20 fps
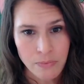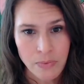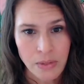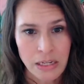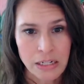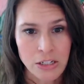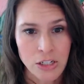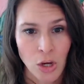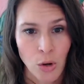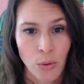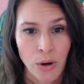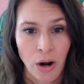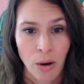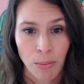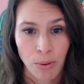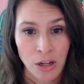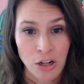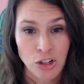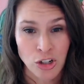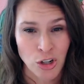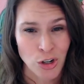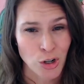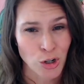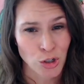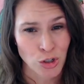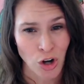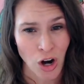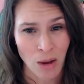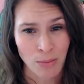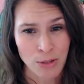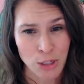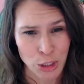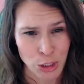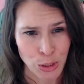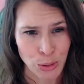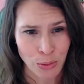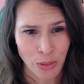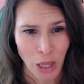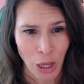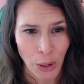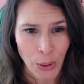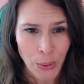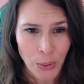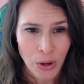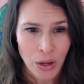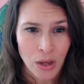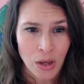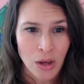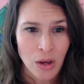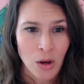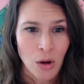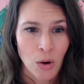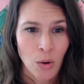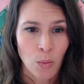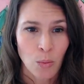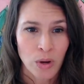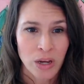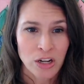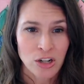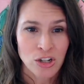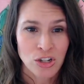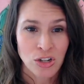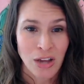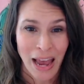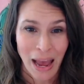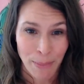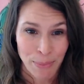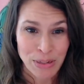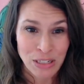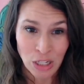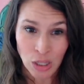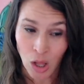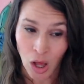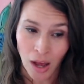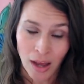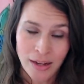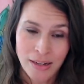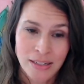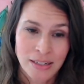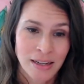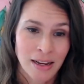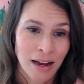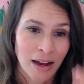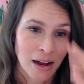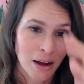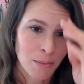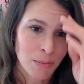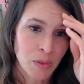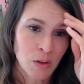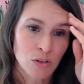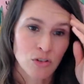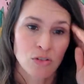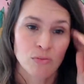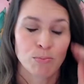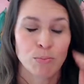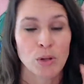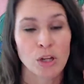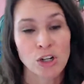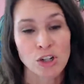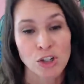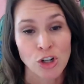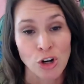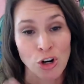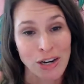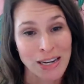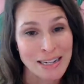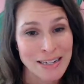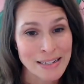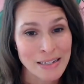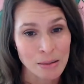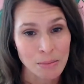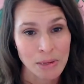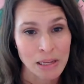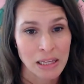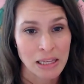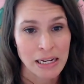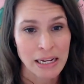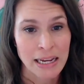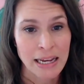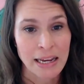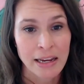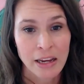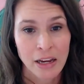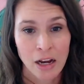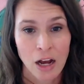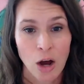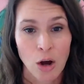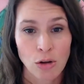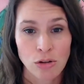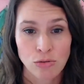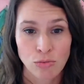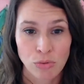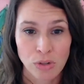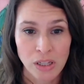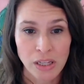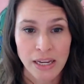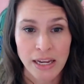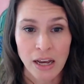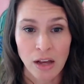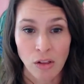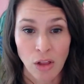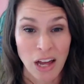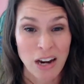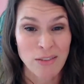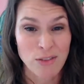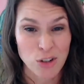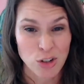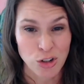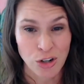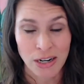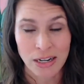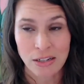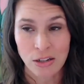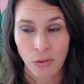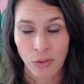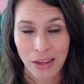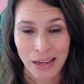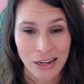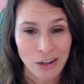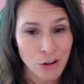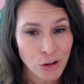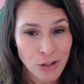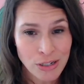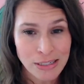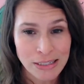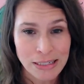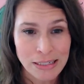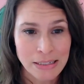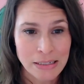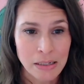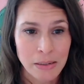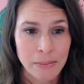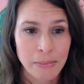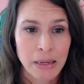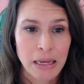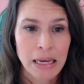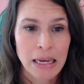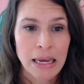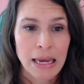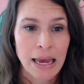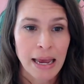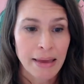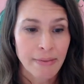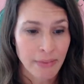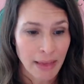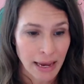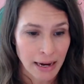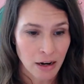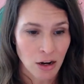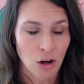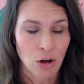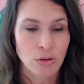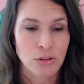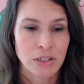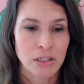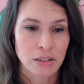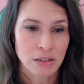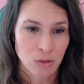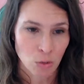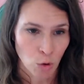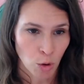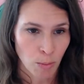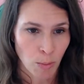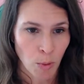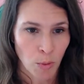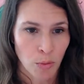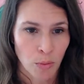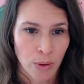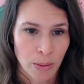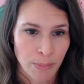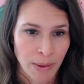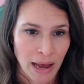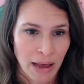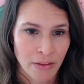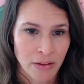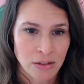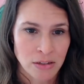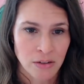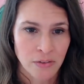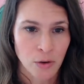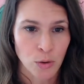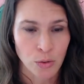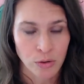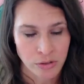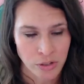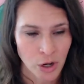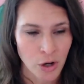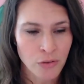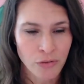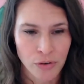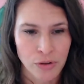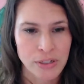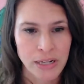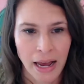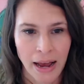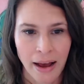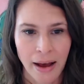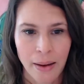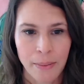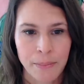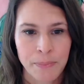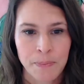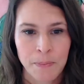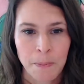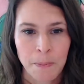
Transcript: and so when our blood sugar drops too low which happens a lot. Um, there's blood sugar instability. It can cause really a lot of stress on the endocrine system, and that causes hormonal imbalance, of course, over time.